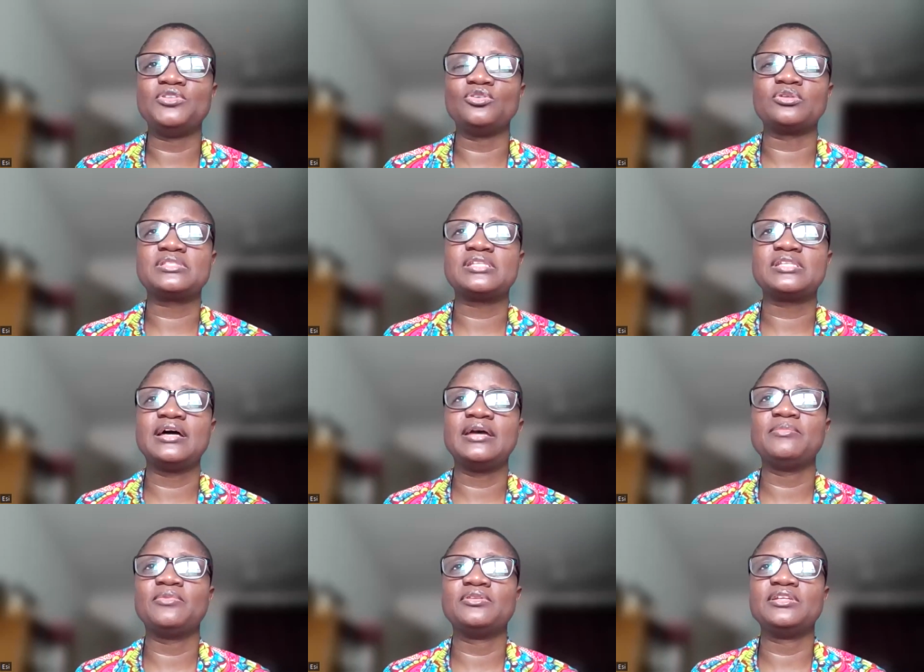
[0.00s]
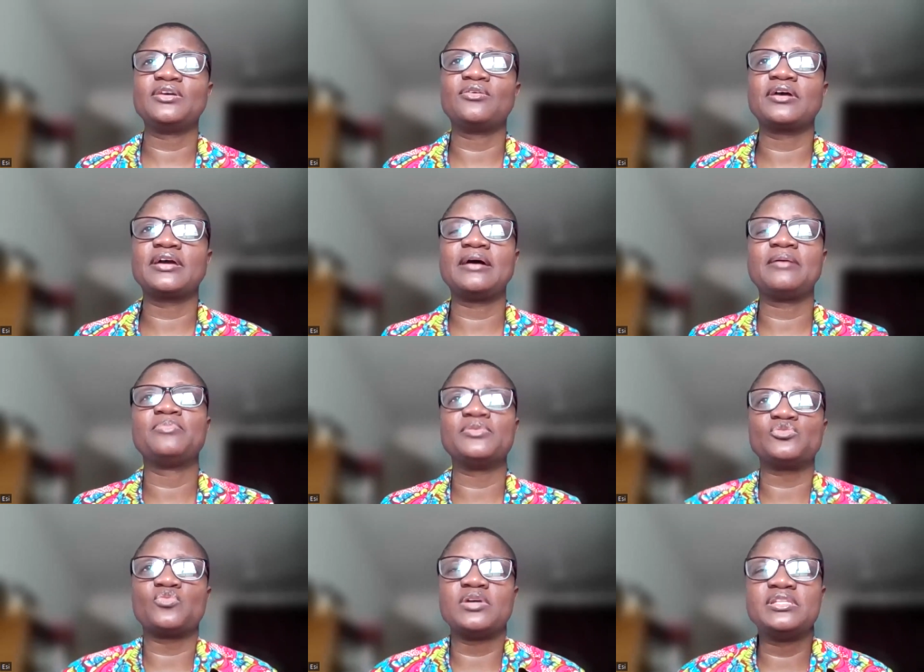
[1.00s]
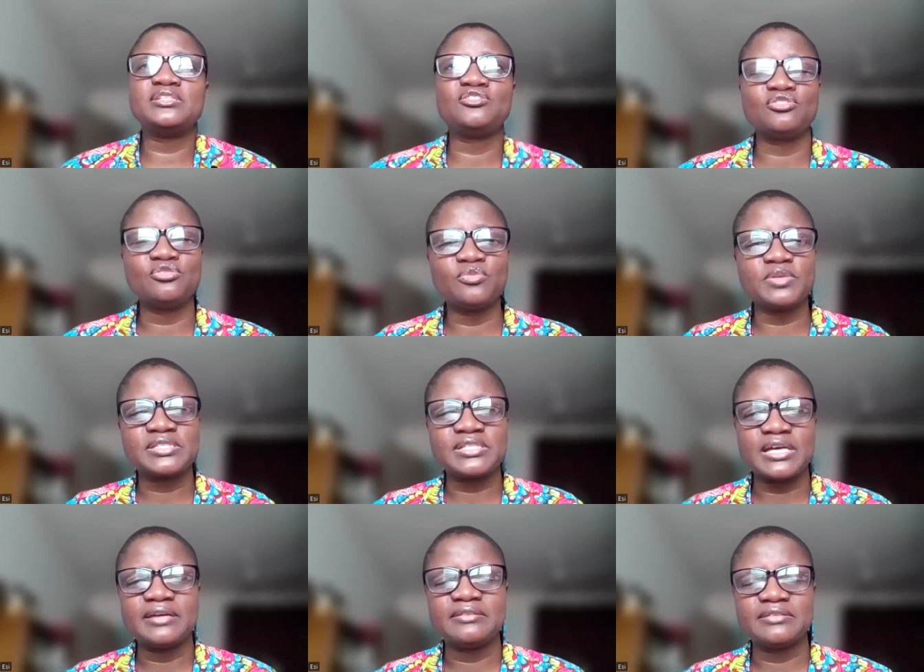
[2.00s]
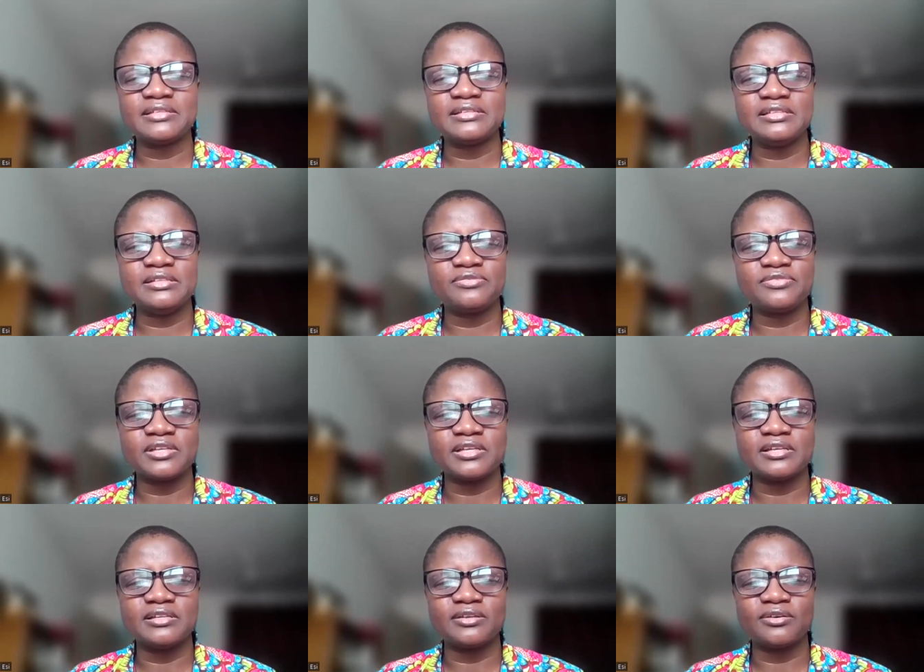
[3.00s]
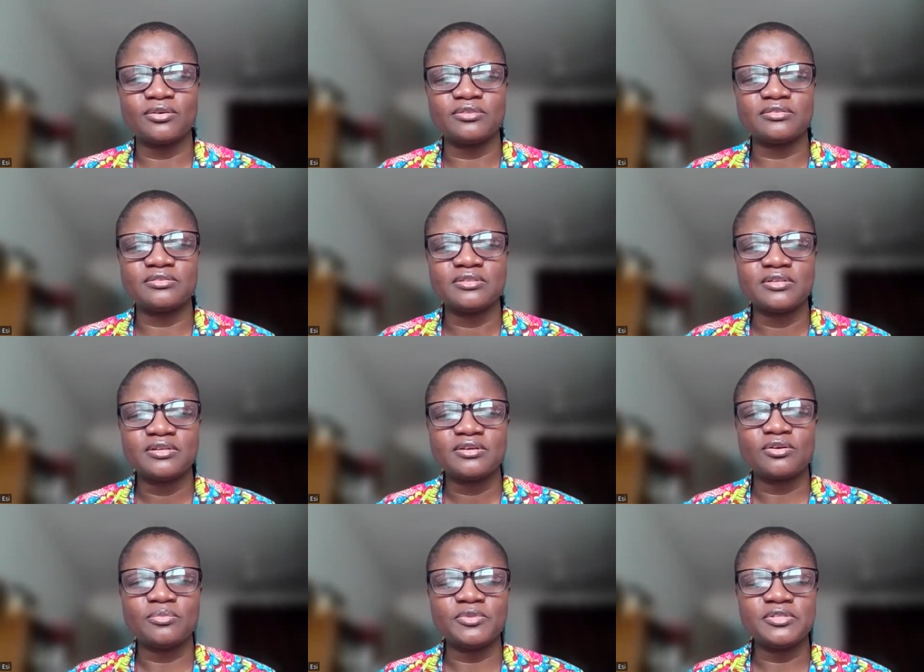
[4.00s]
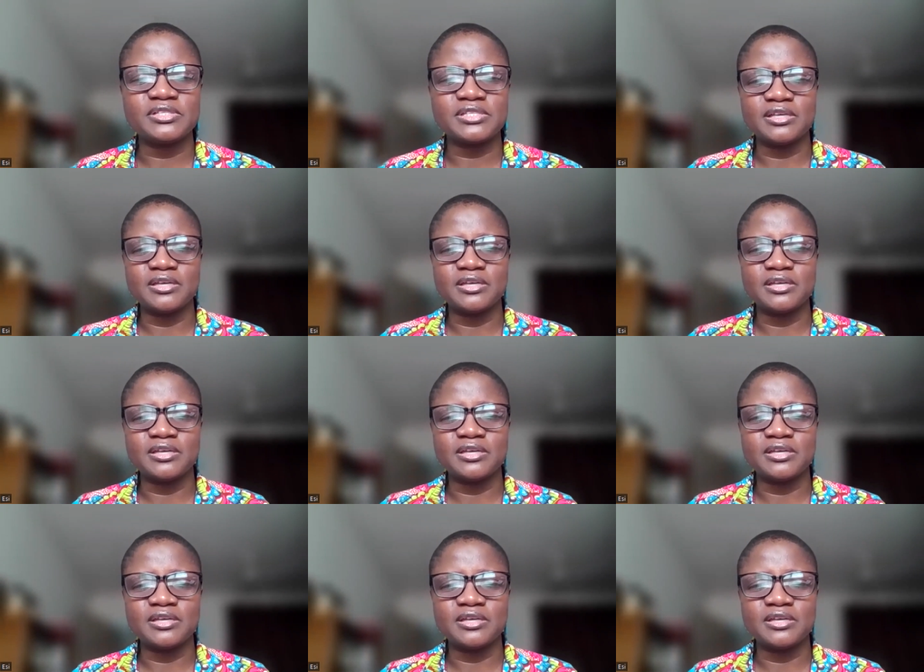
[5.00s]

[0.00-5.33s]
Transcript: your time on Legon campus, when did you retire and then leave the Legon community? I